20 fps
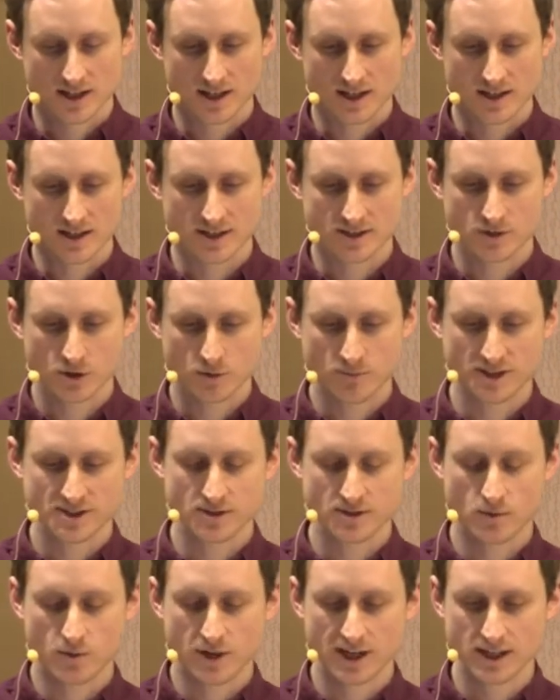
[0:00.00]
he's called
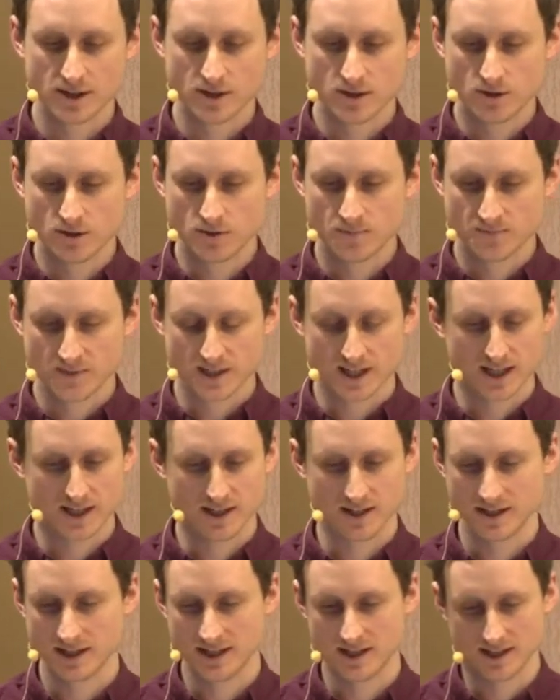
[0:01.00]
Mitchell Whitelaw,
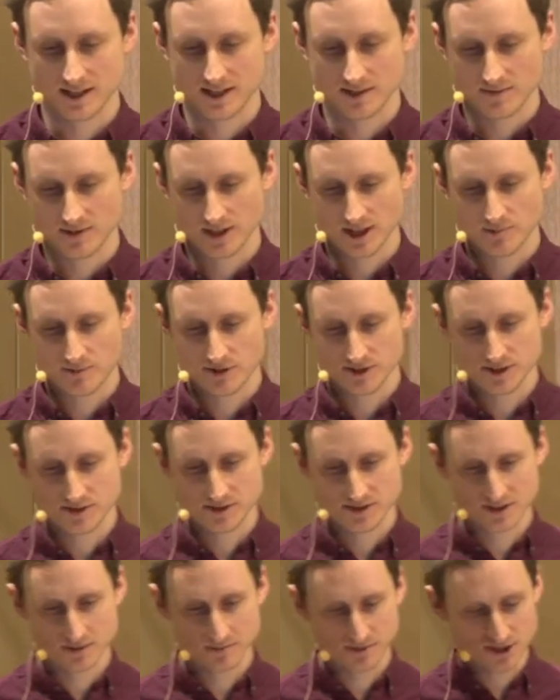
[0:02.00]
and he
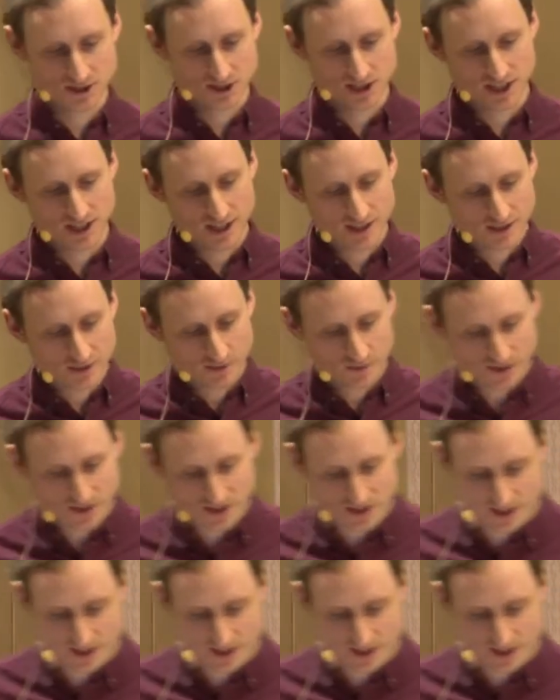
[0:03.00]
produced a machine which